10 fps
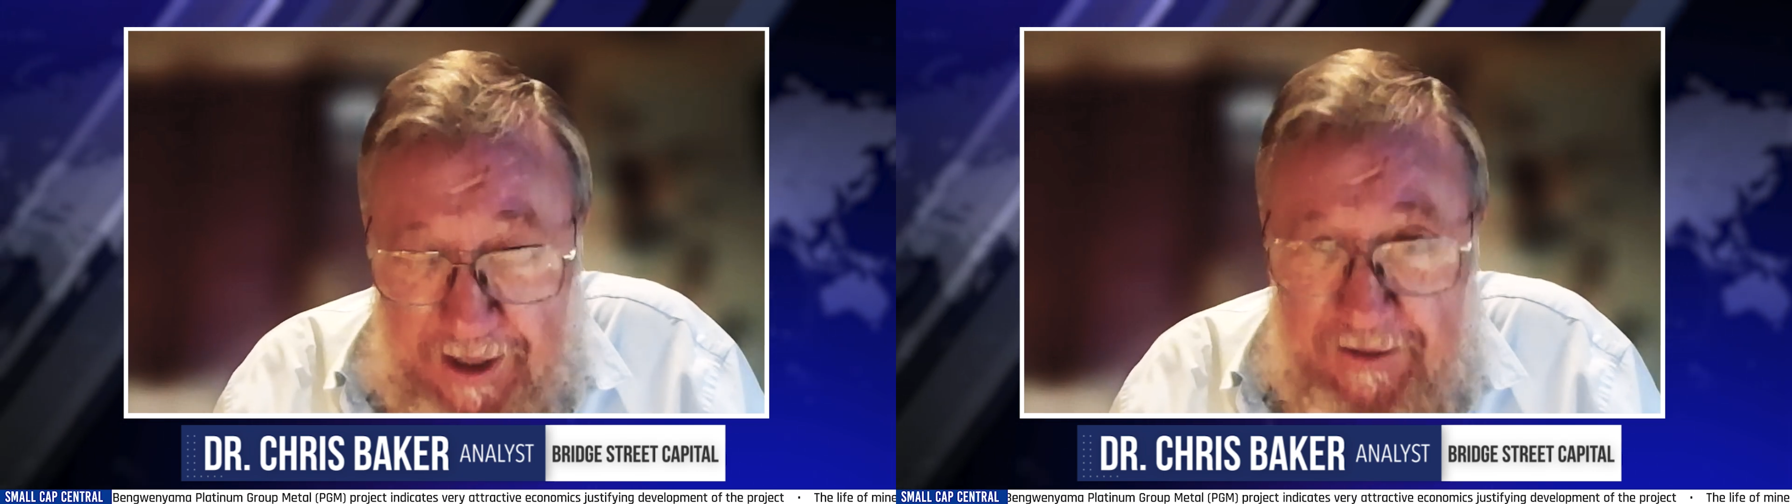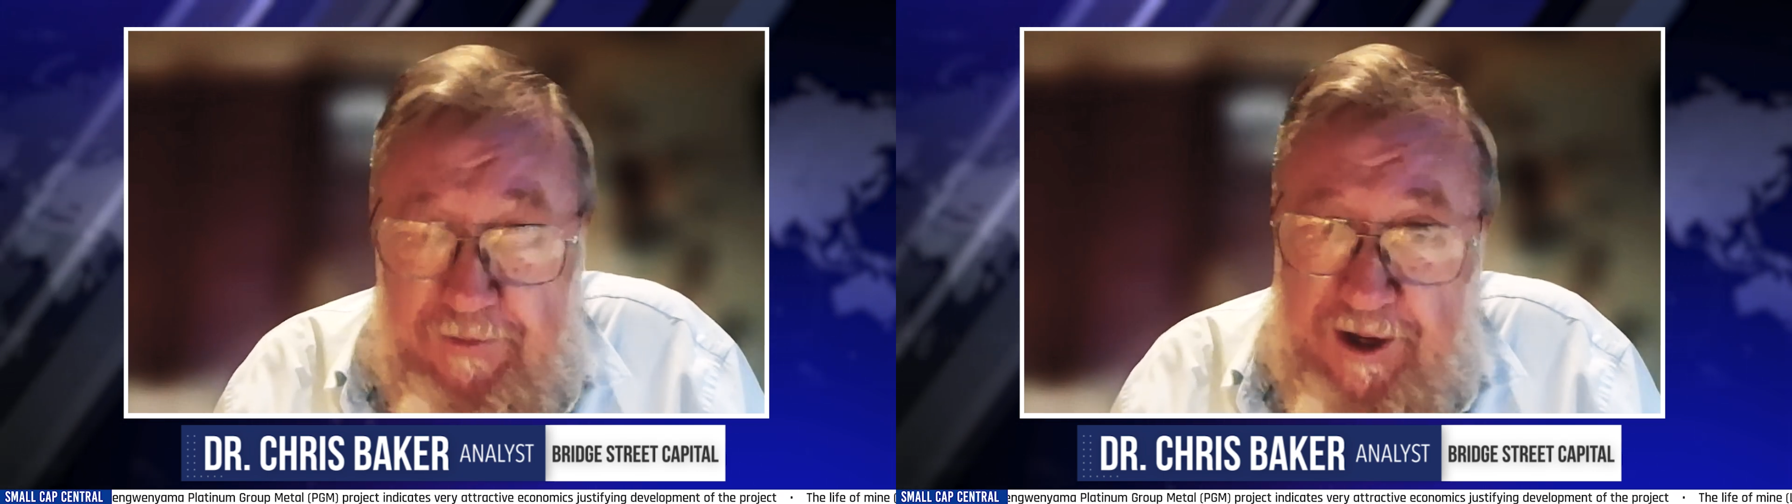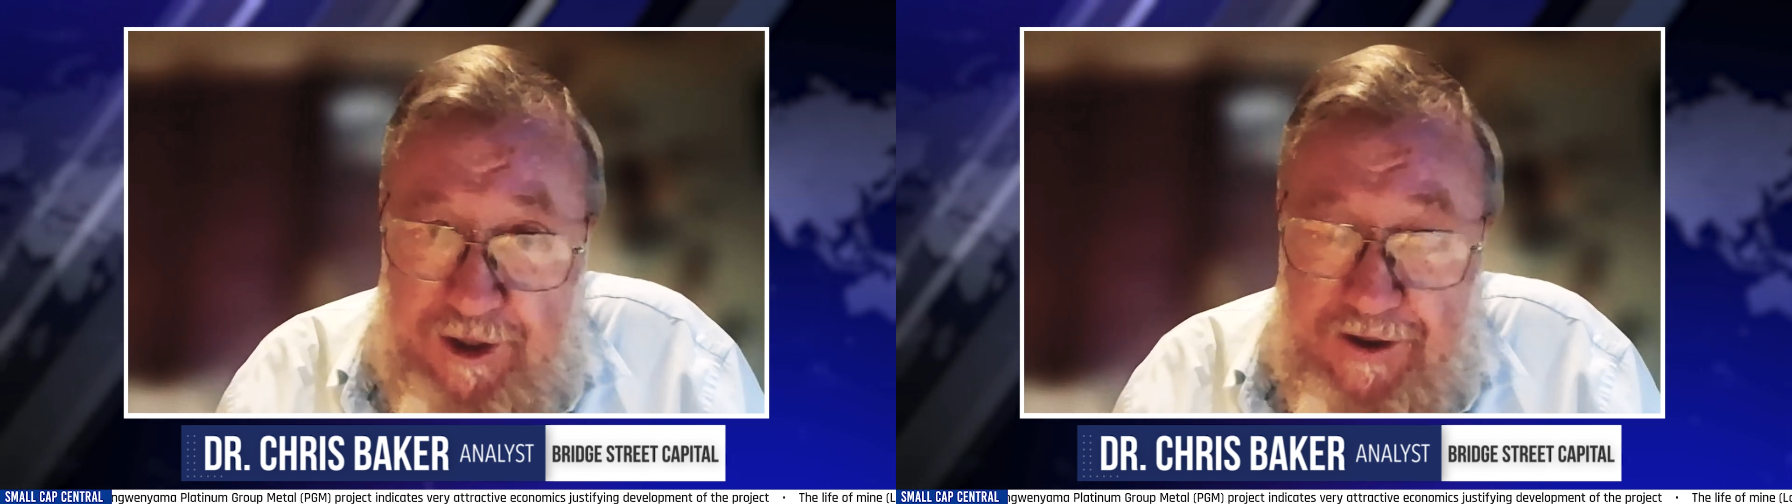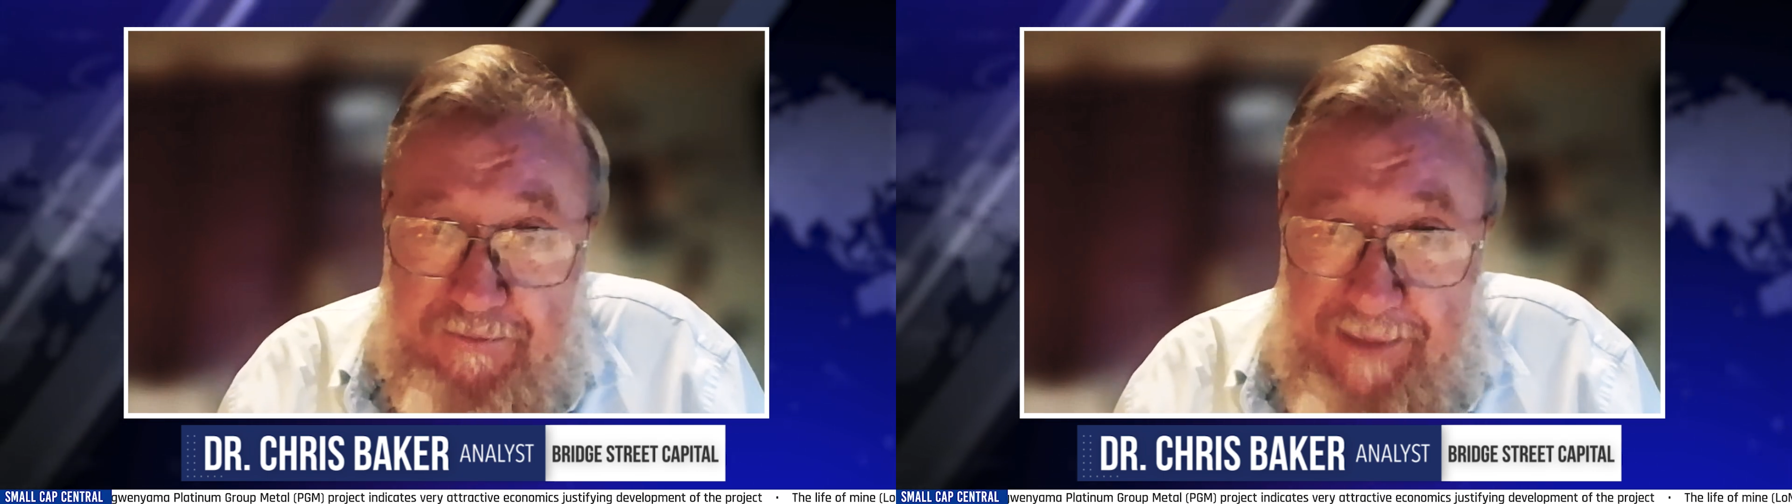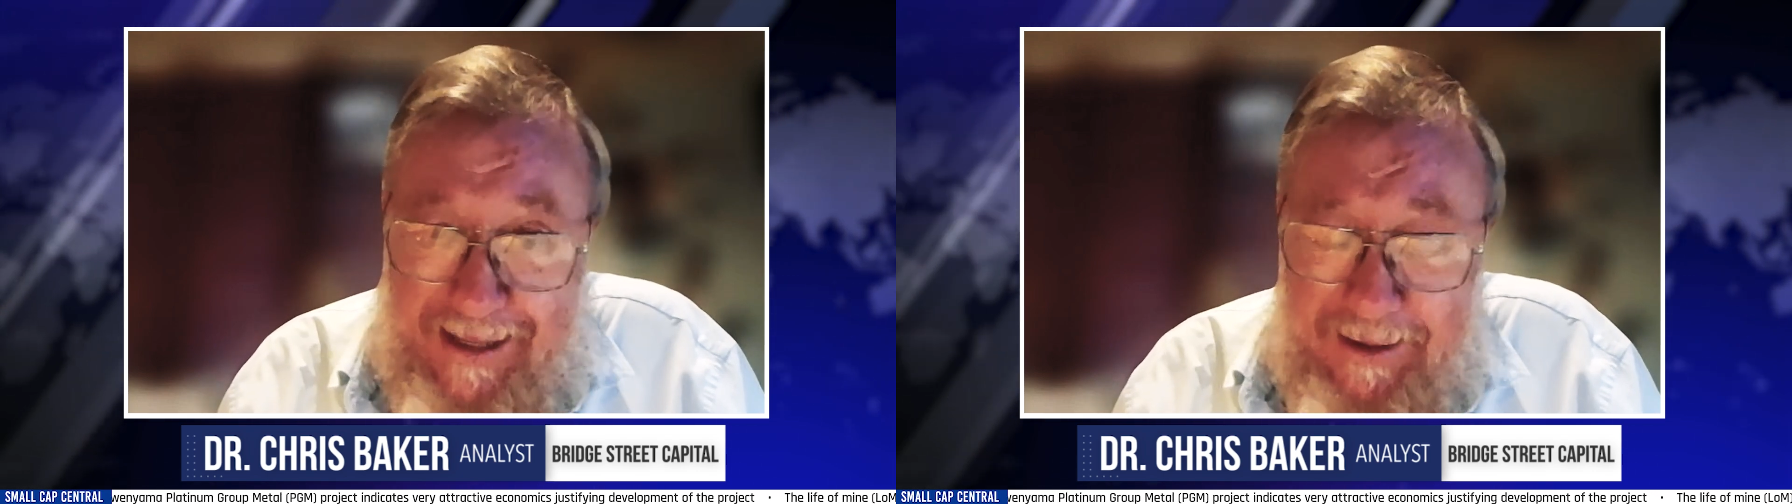Russian
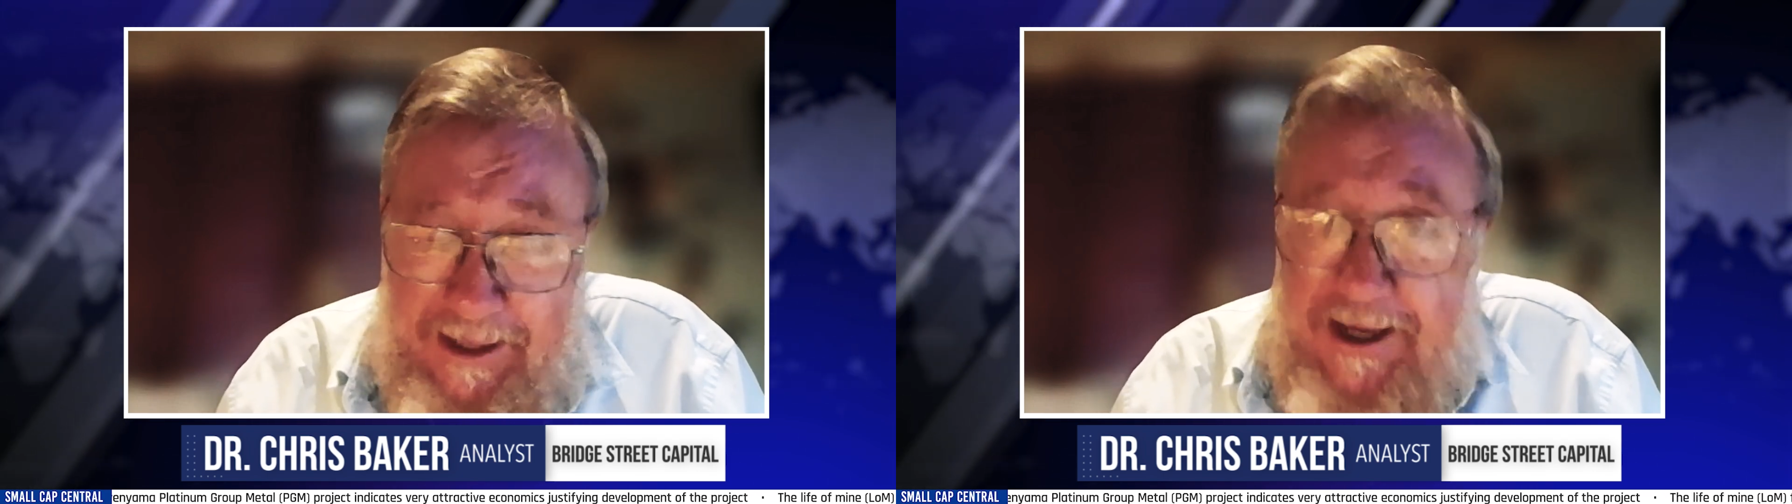metal.